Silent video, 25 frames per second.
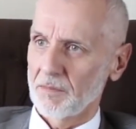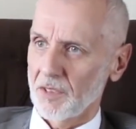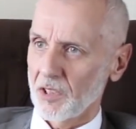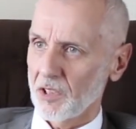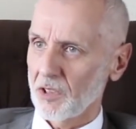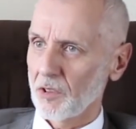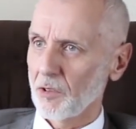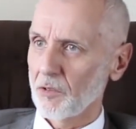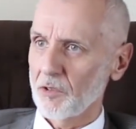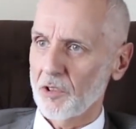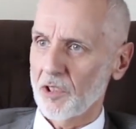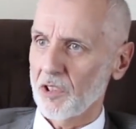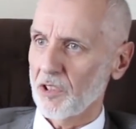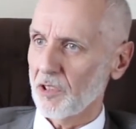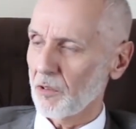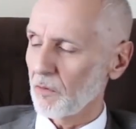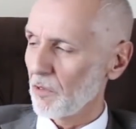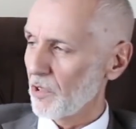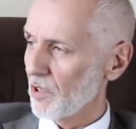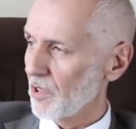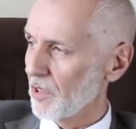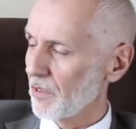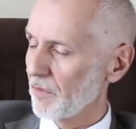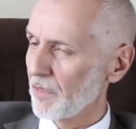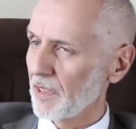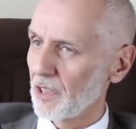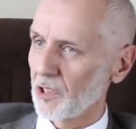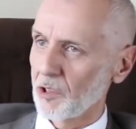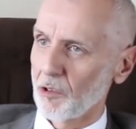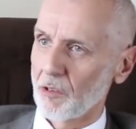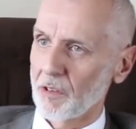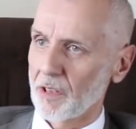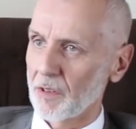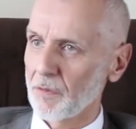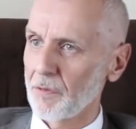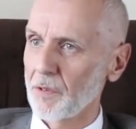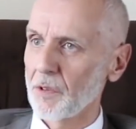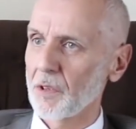It's not just a question of
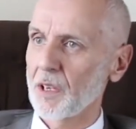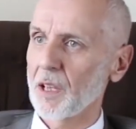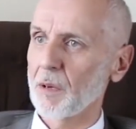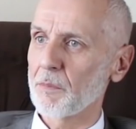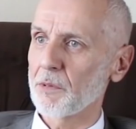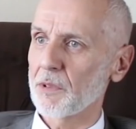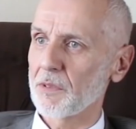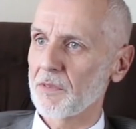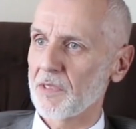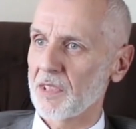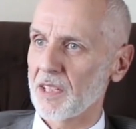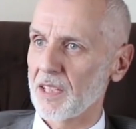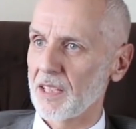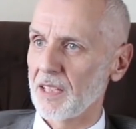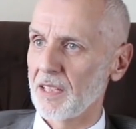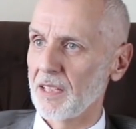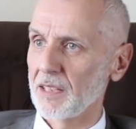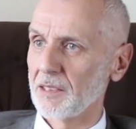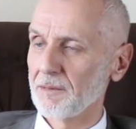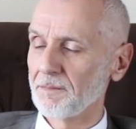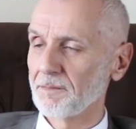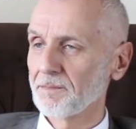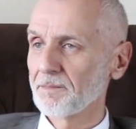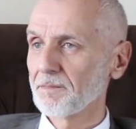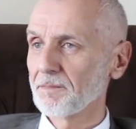ignoring a few cups of tea.